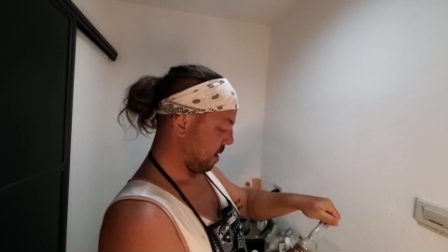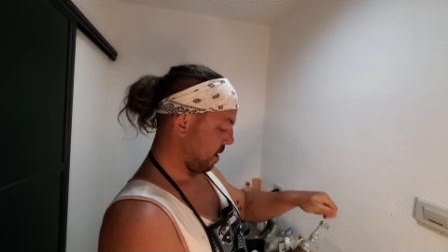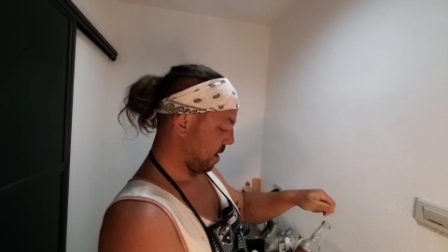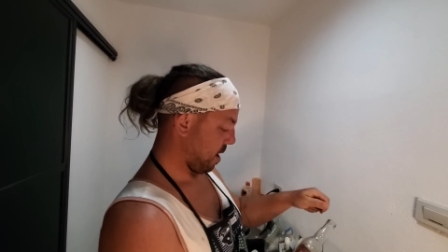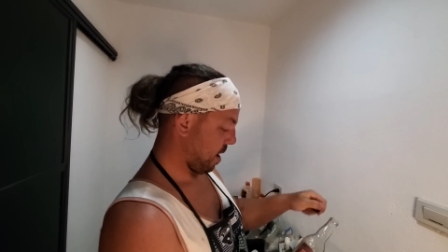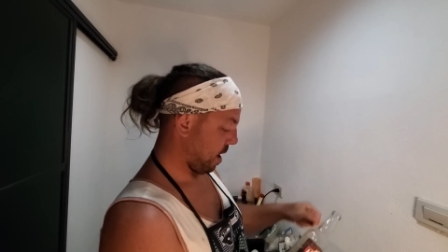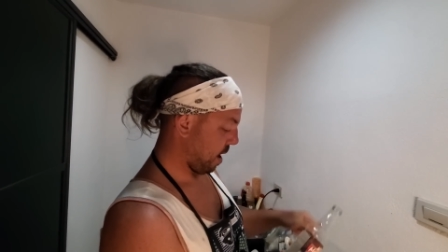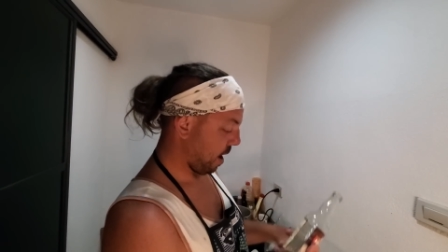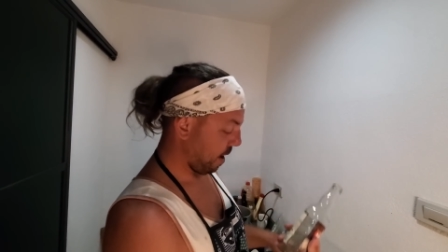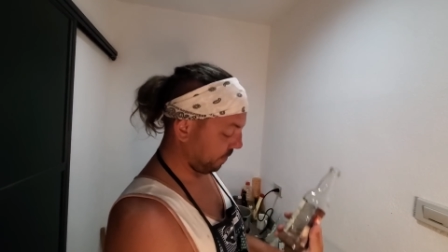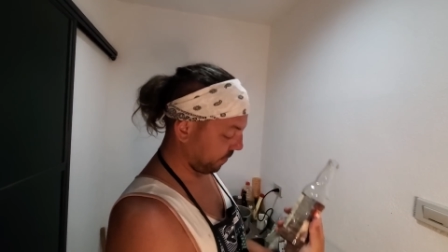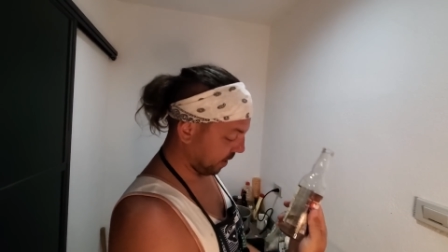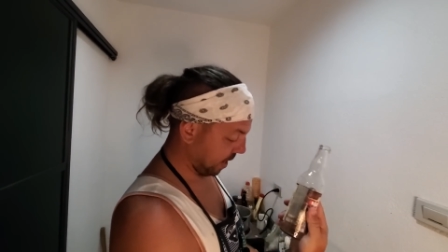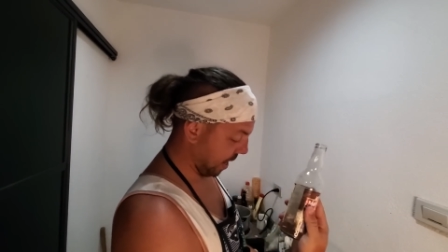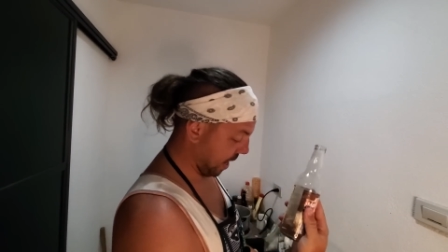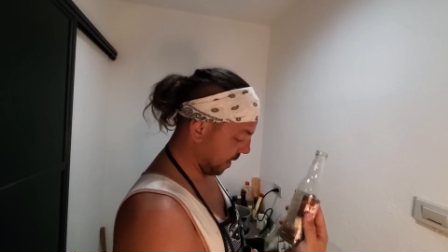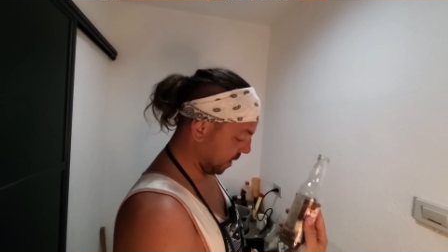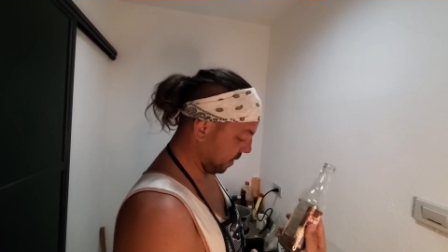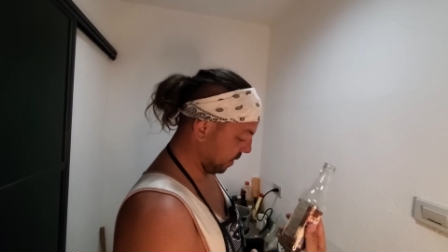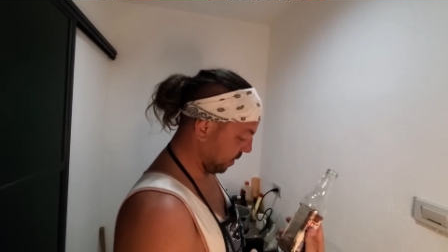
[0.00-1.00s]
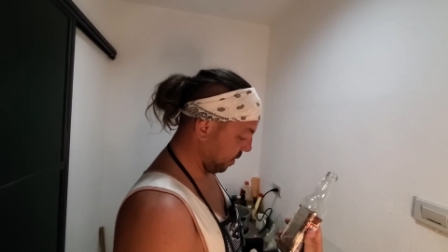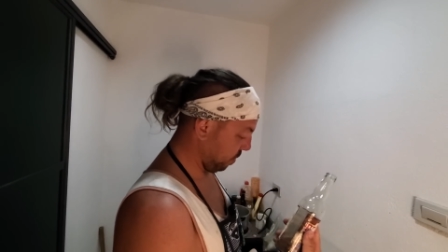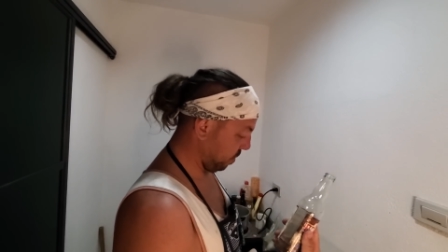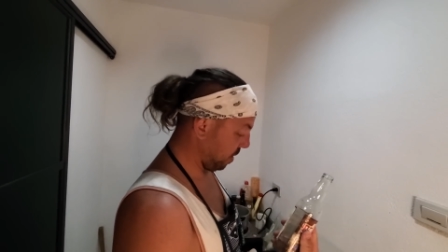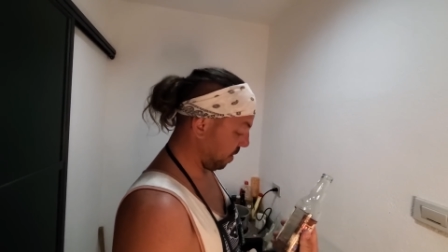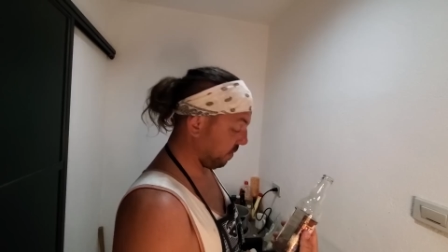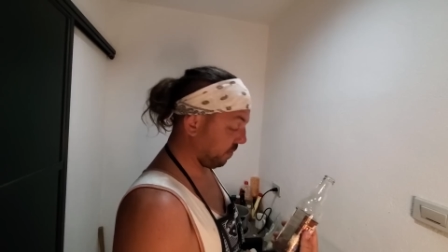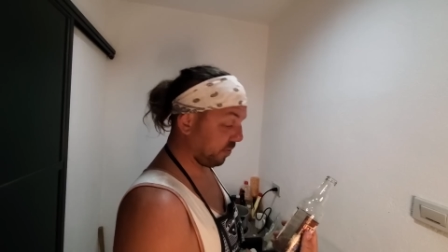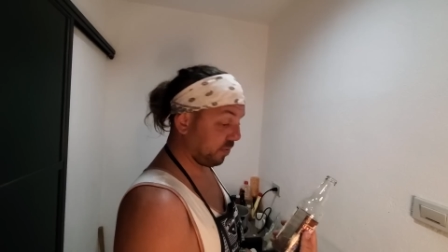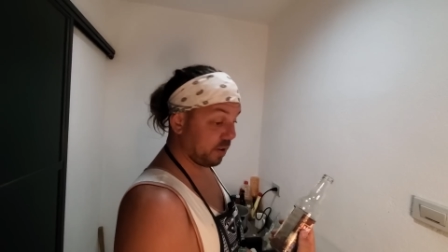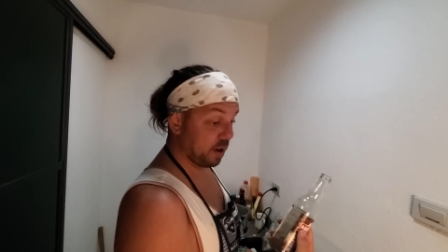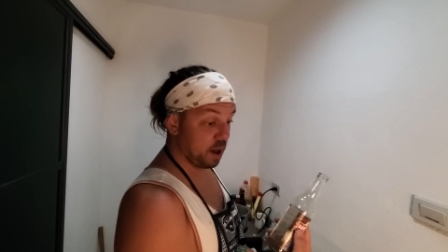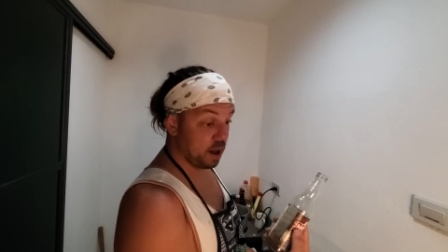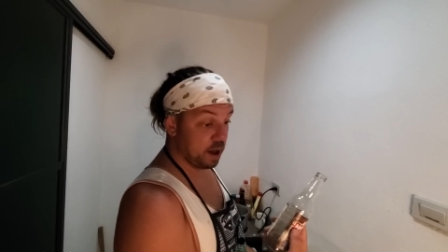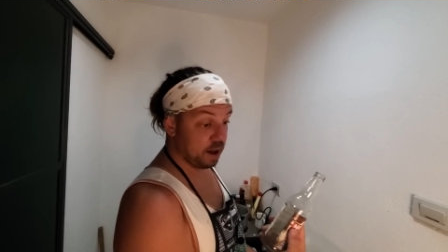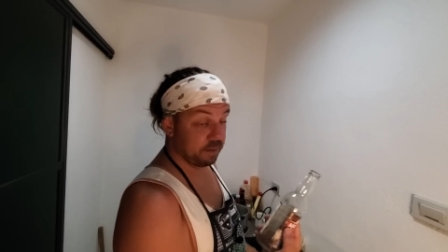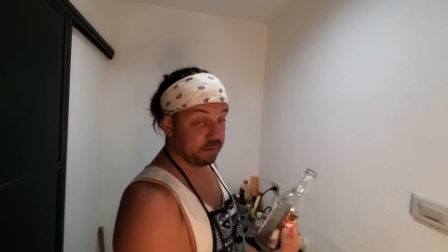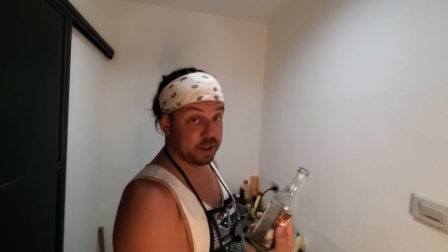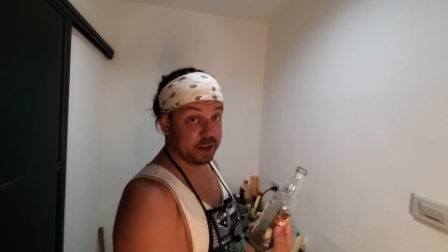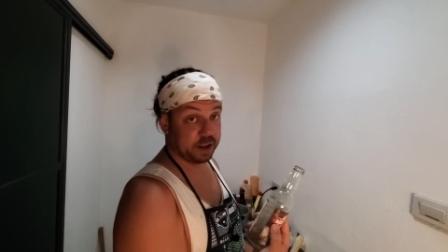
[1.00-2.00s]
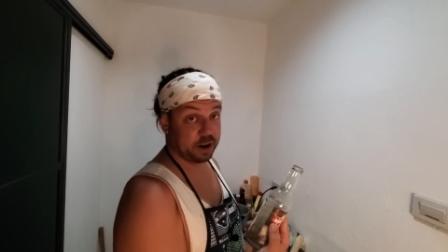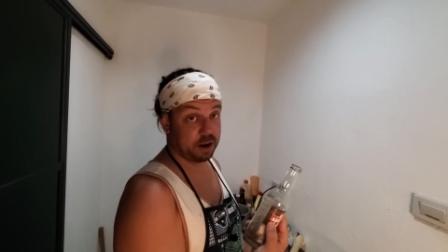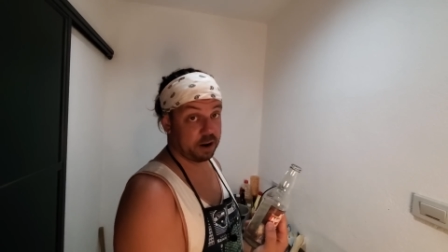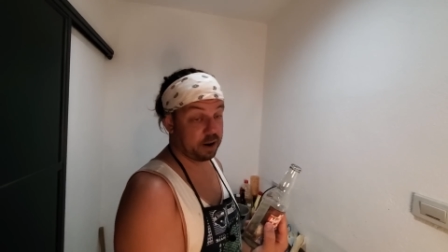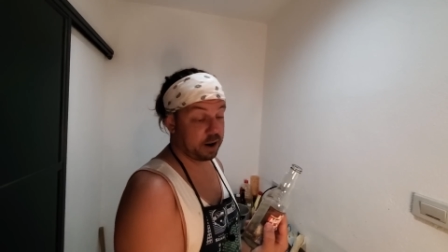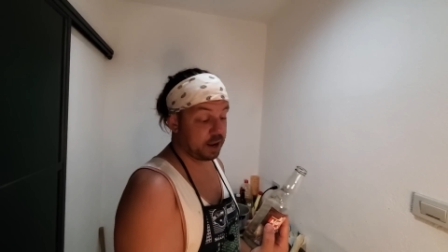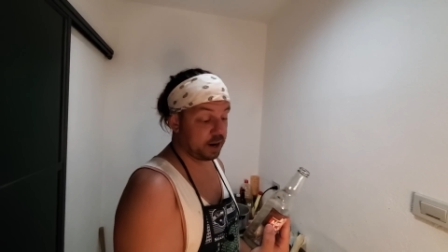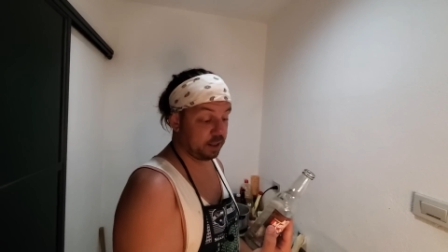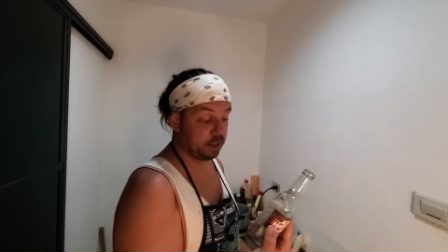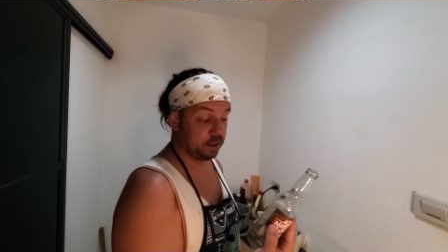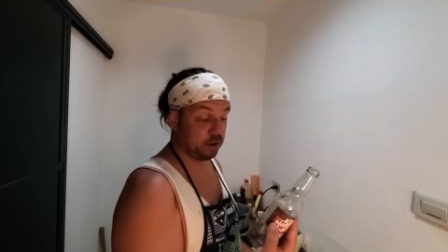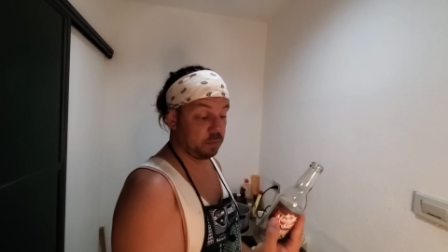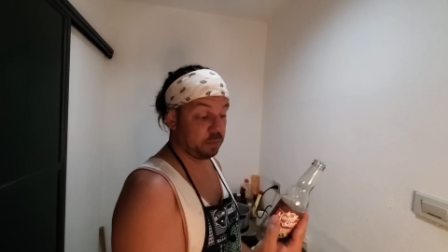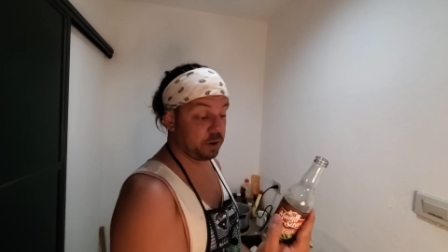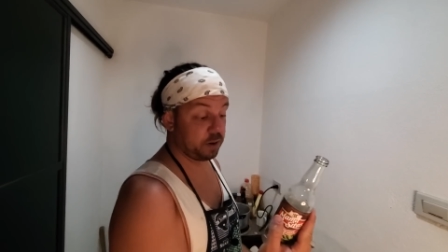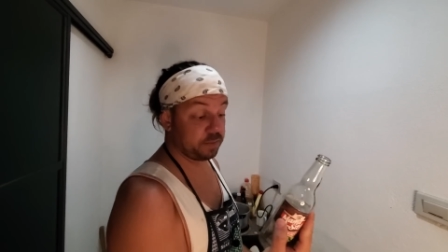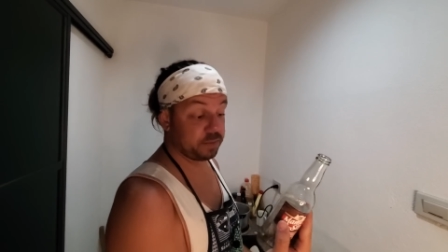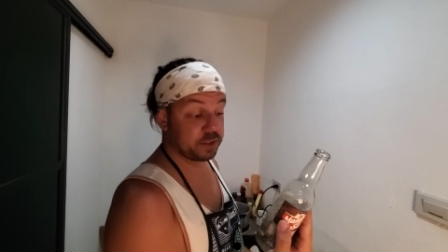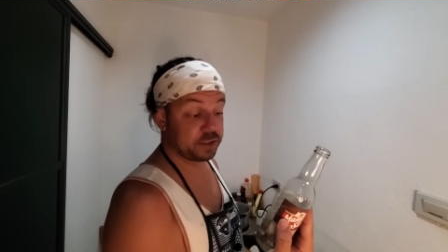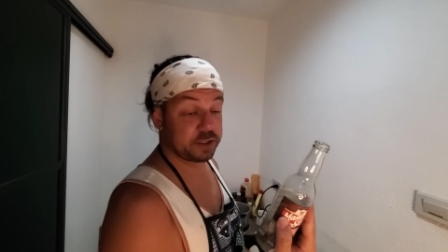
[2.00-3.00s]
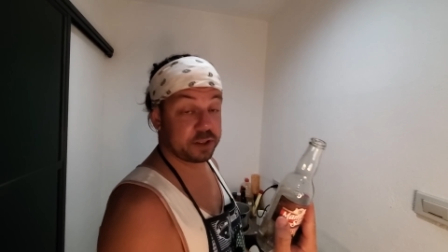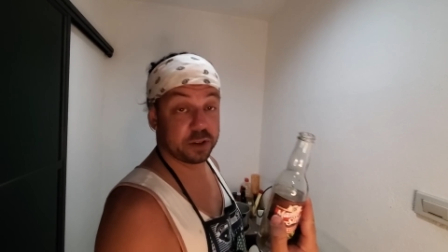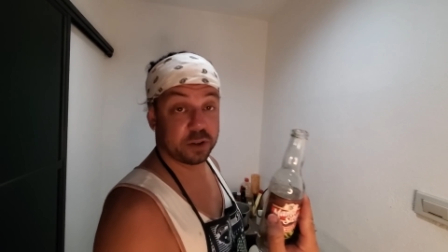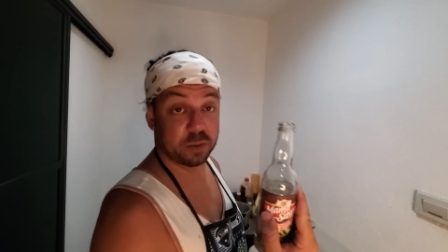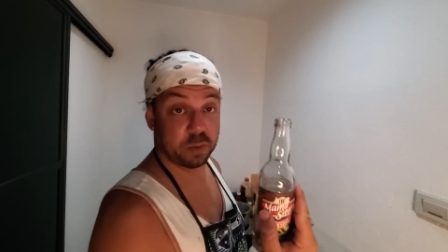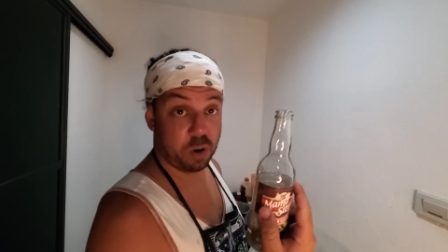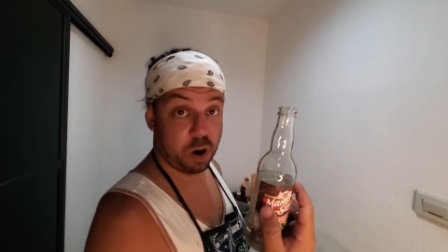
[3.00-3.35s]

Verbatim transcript: I've got a little bit of vinegar and a little bit of distilled